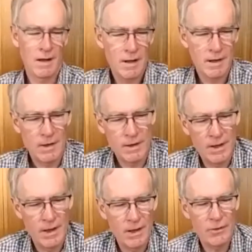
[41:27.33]
And I did
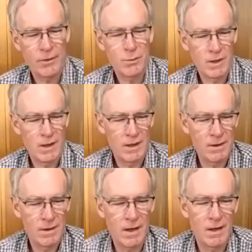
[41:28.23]
ask them why they
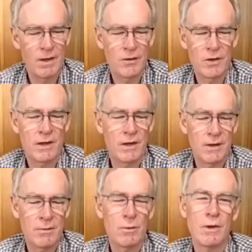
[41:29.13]
do that, and they said they
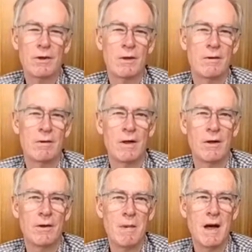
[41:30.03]
didn't want to
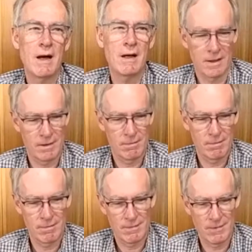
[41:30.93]
overload the market.
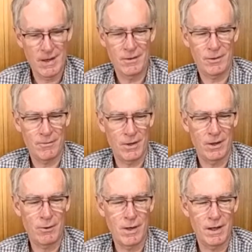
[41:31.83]
That's very
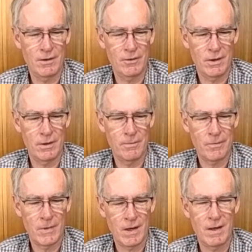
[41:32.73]
quaint, isn't it?
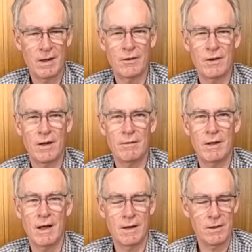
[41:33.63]
I think that's a
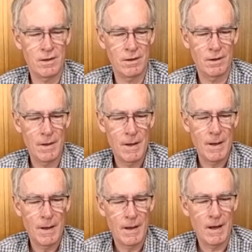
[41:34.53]
lovely attitude.
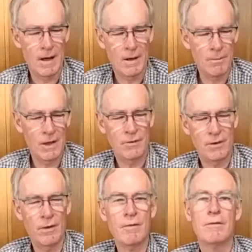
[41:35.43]
Let's
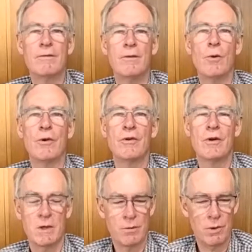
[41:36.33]
not force too
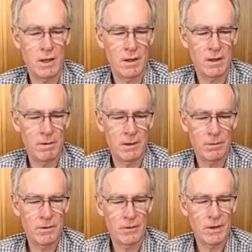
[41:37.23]
much wine on the
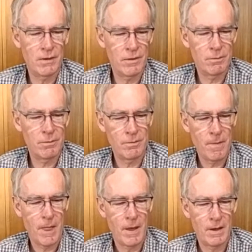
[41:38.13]
people, just give them
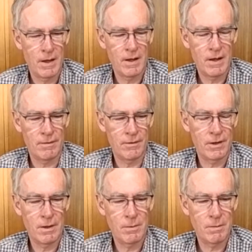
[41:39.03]
enough to
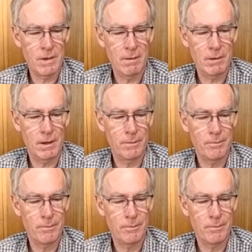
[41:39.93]
keep them happy.